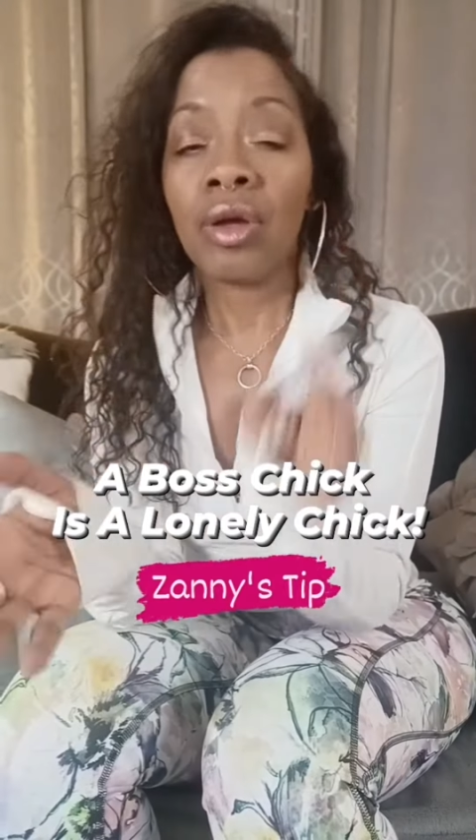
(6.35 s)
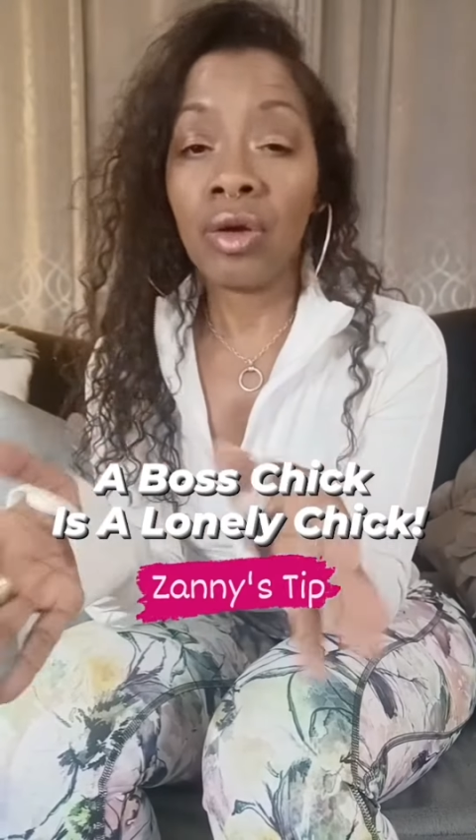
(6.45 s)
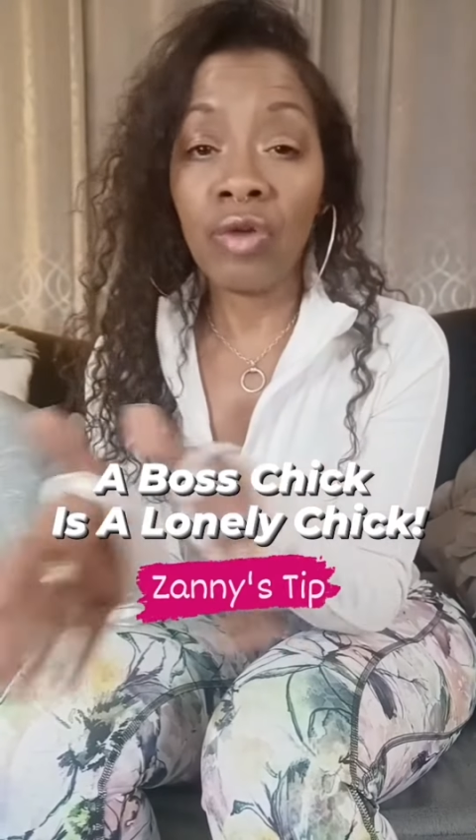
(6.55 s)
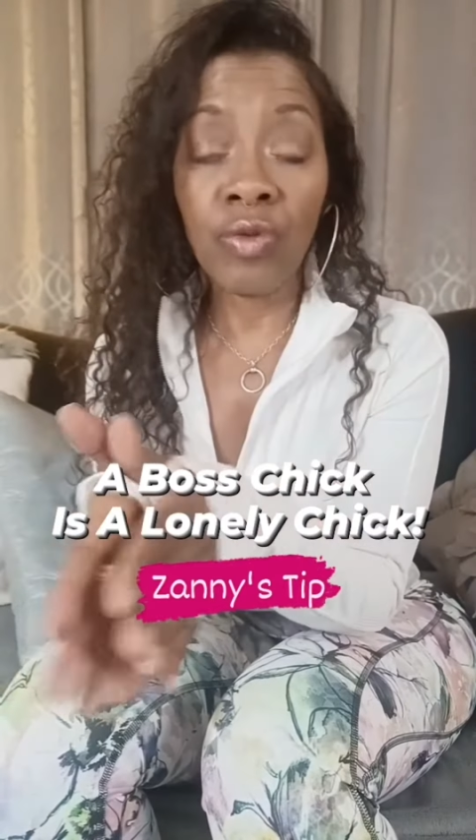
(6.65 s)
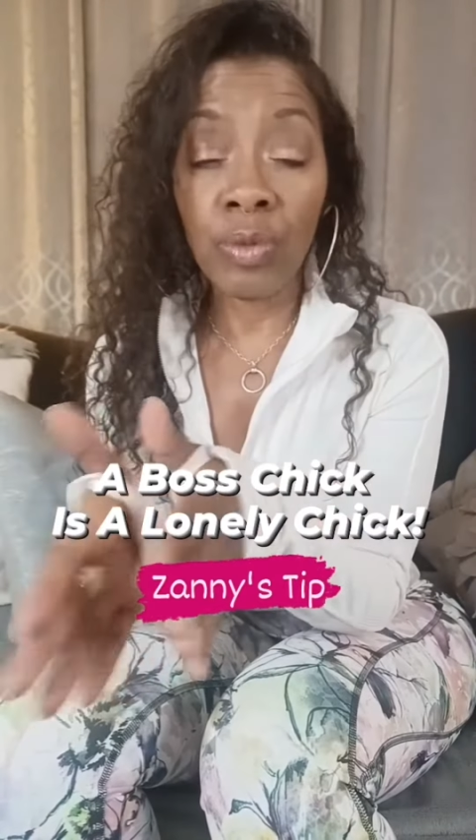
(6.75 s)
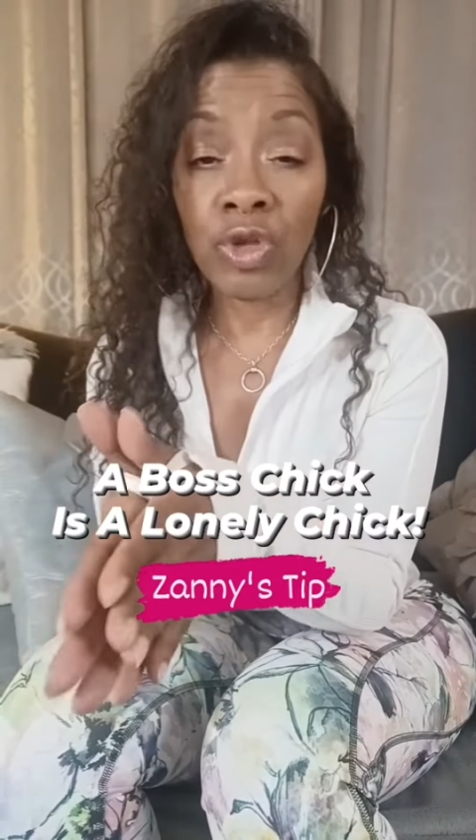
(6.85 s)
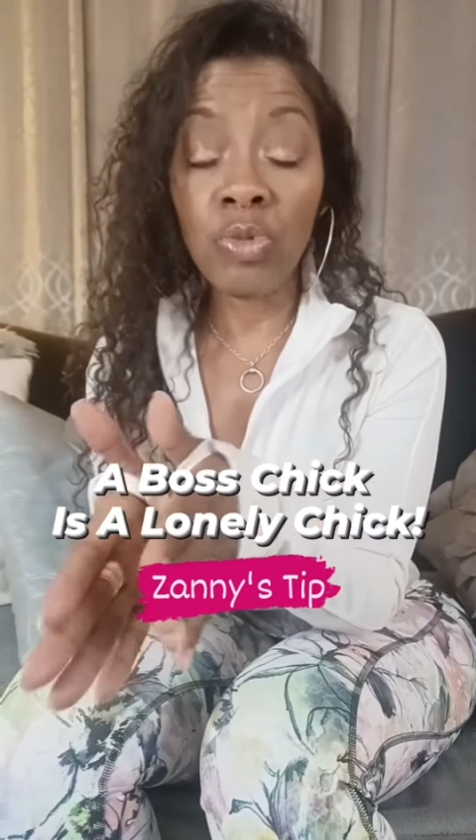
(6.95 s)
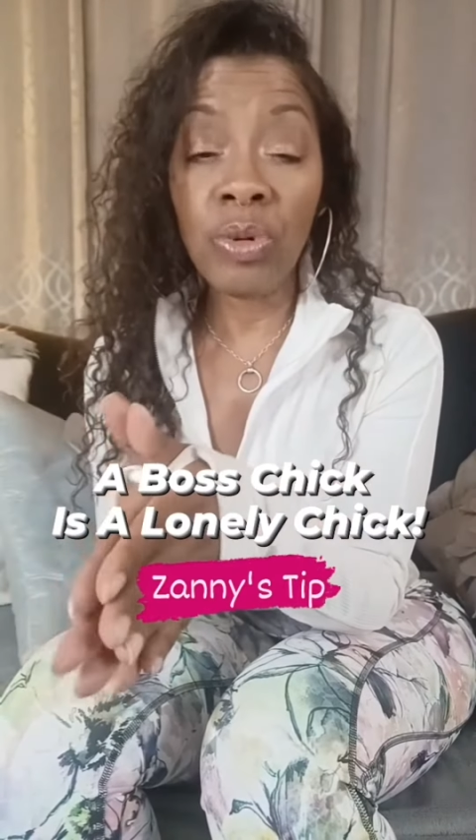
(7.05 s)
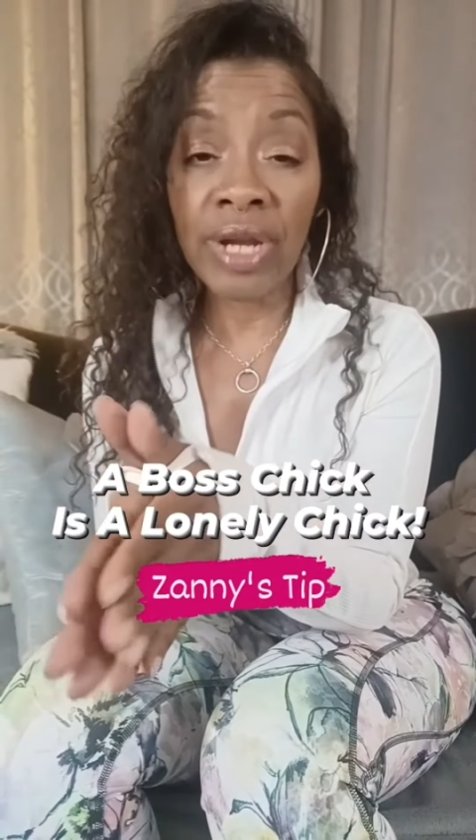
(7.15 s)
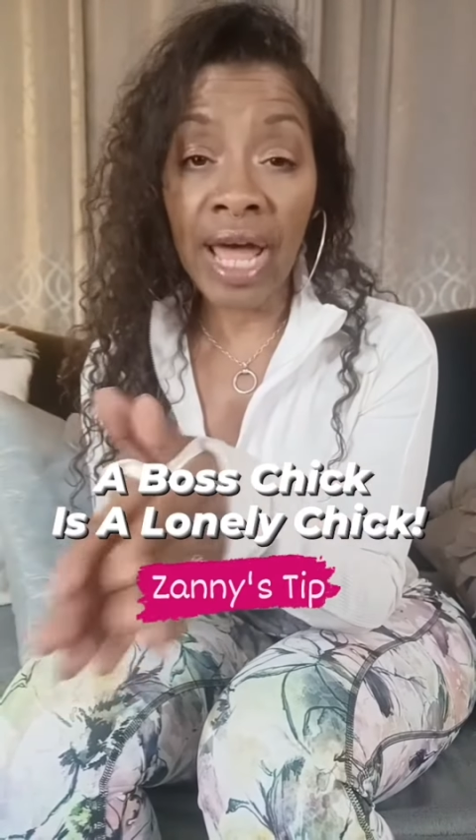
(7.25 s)
Girlfriend, when
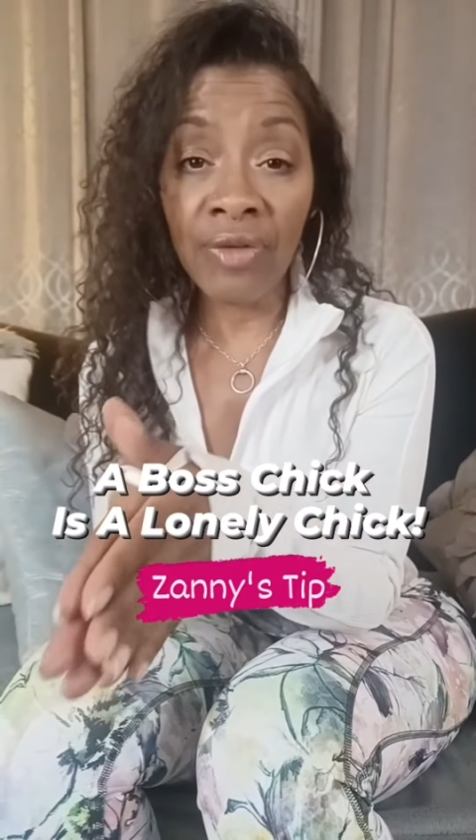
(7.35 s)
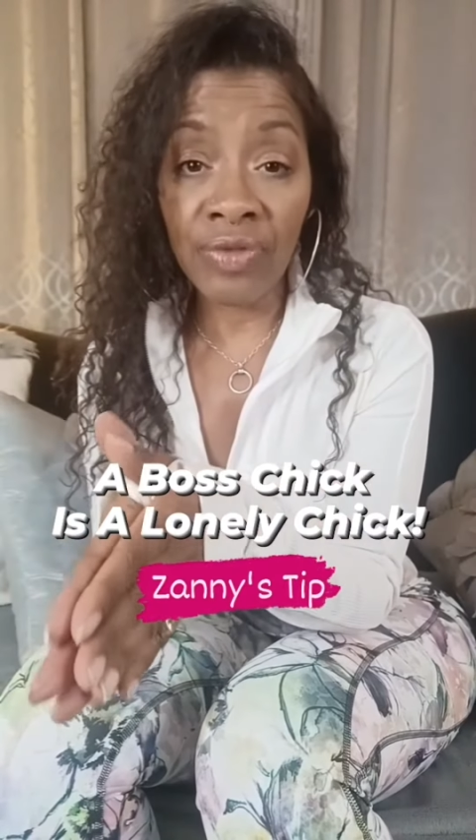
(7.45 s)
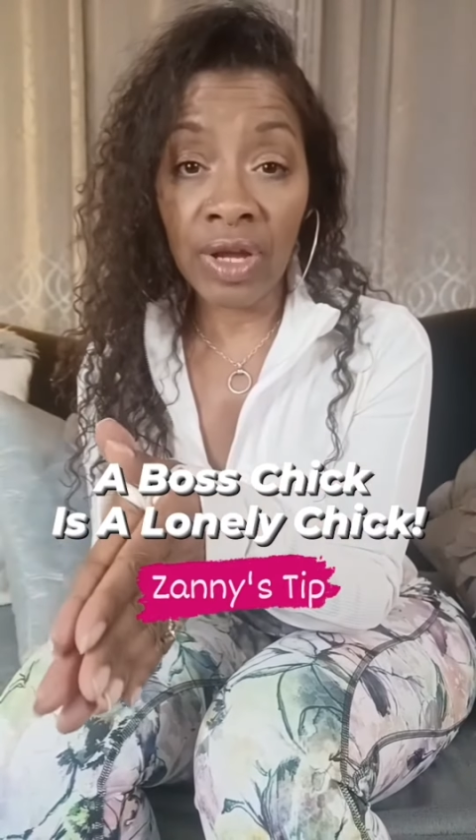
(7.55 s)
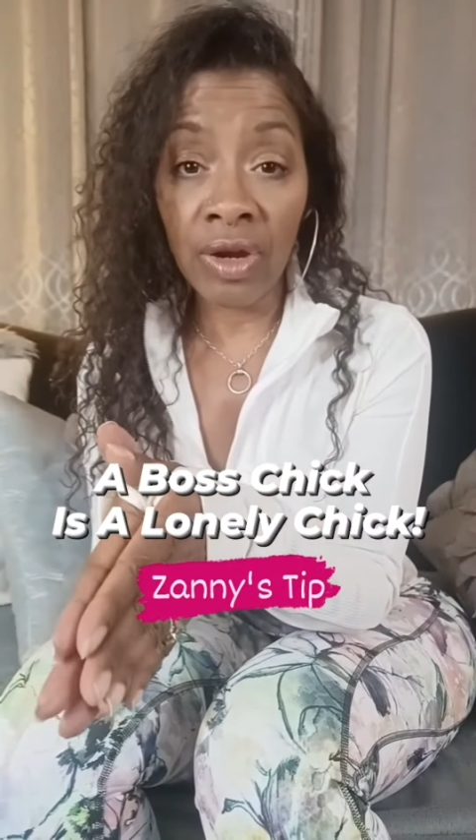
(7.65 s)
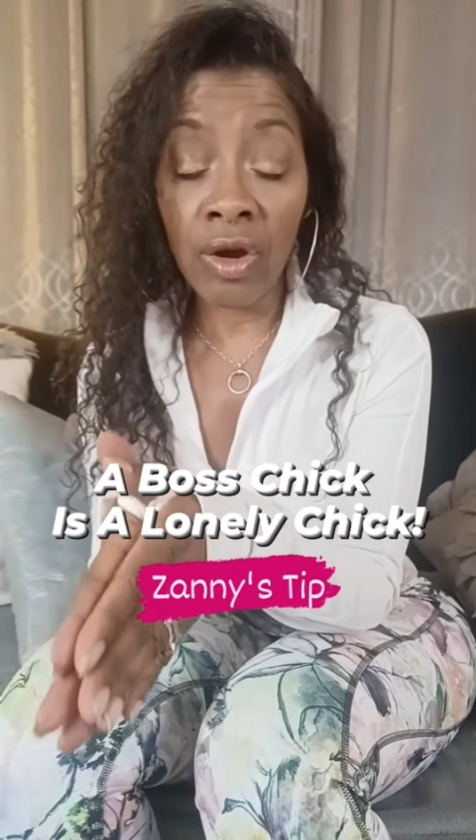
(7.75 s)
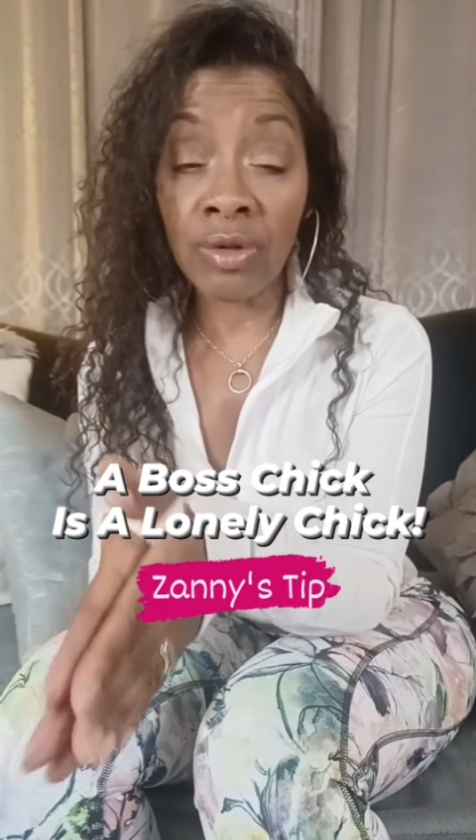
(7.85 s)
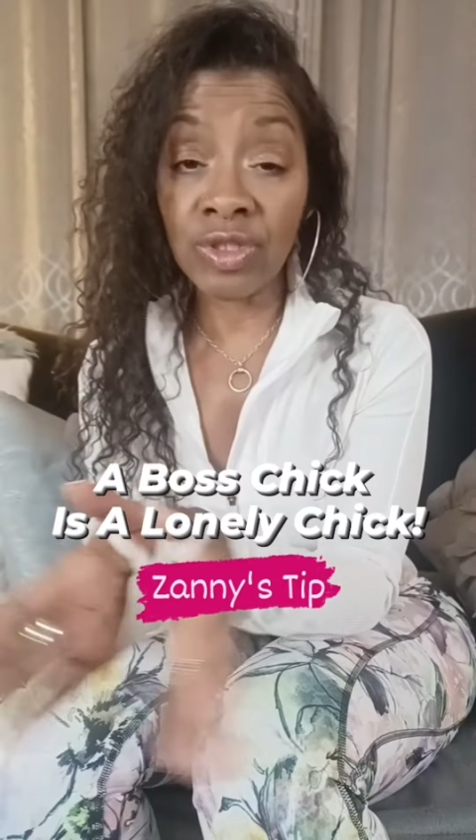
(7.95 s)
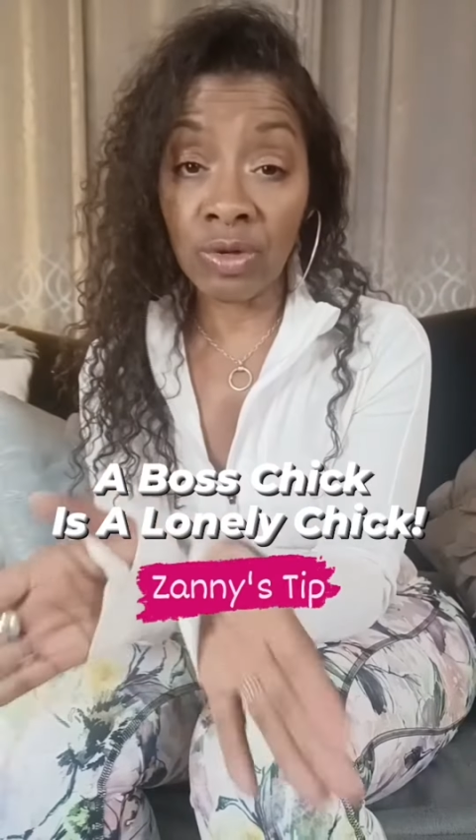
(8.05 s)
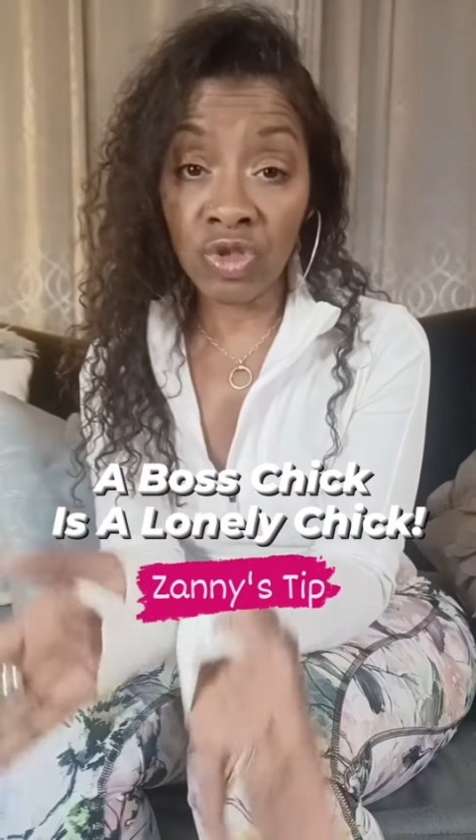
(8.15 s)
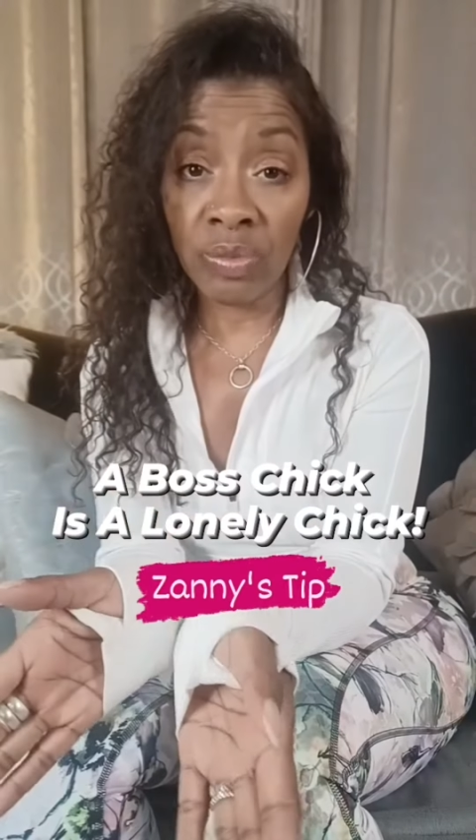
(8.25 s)
you put out there on
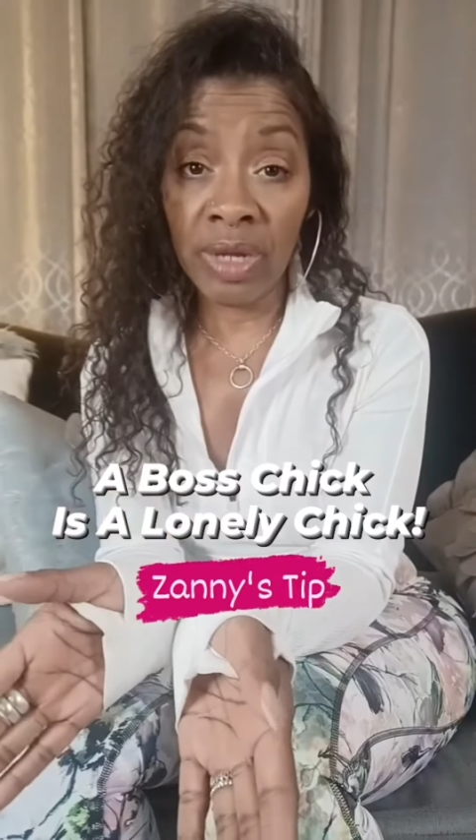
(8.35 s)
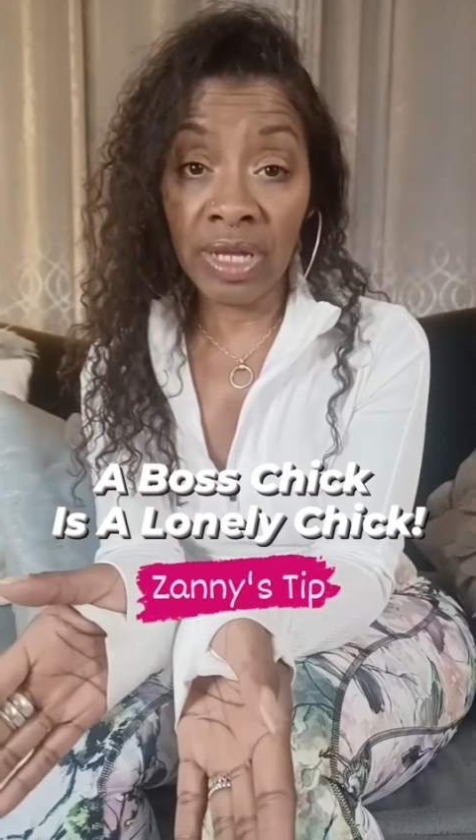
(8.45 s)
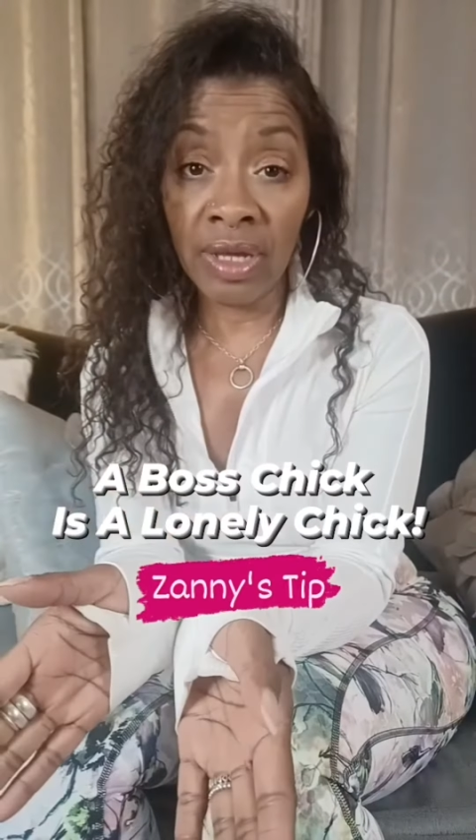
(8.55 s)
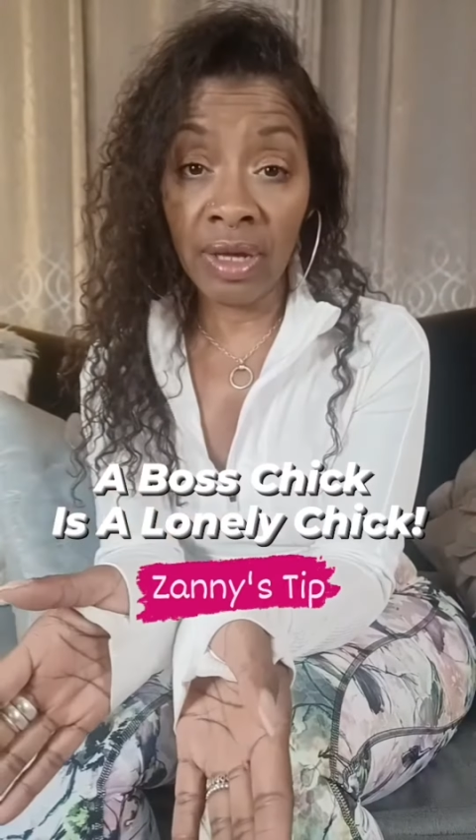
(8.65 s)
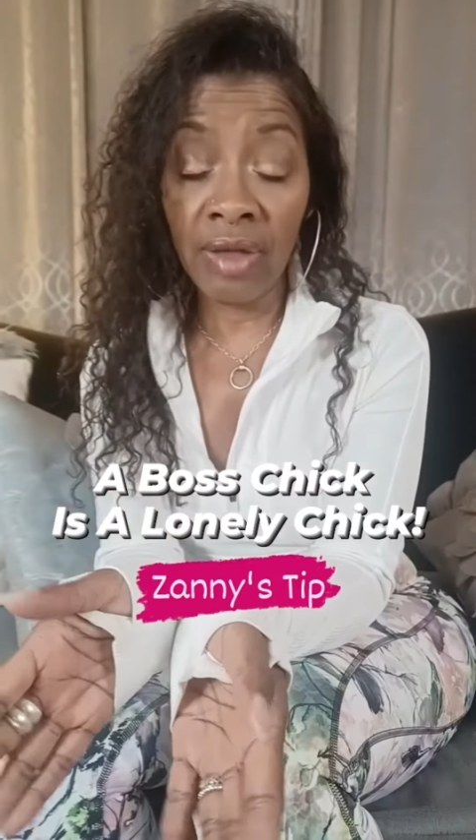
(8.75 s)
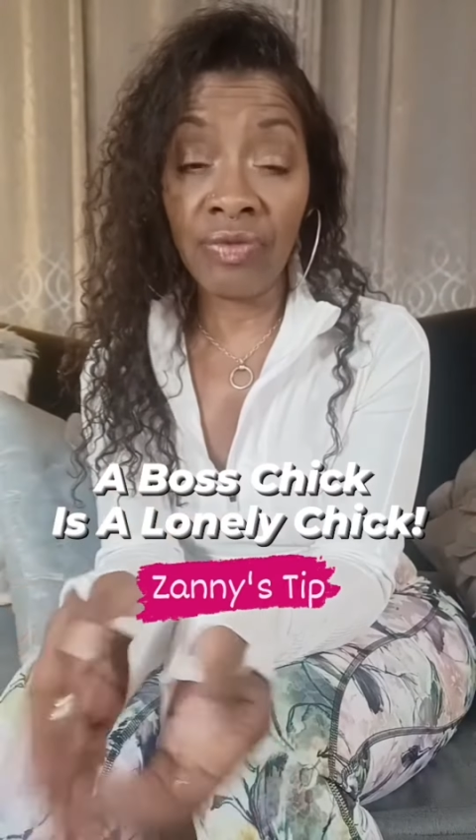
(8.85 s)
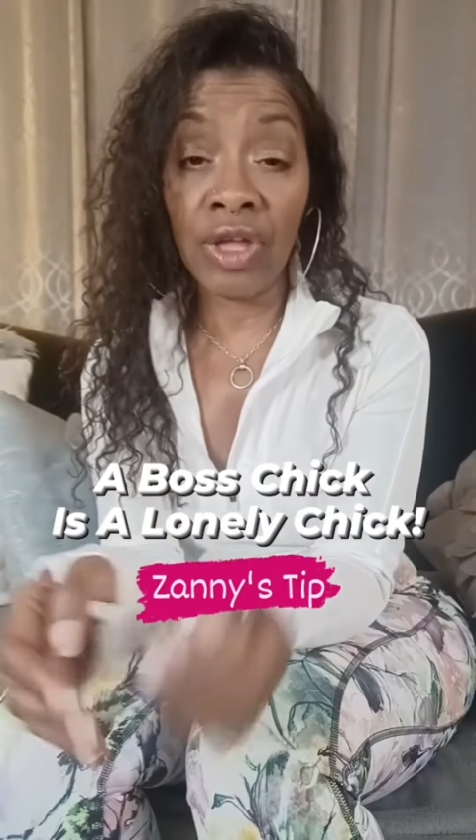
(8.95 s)
social media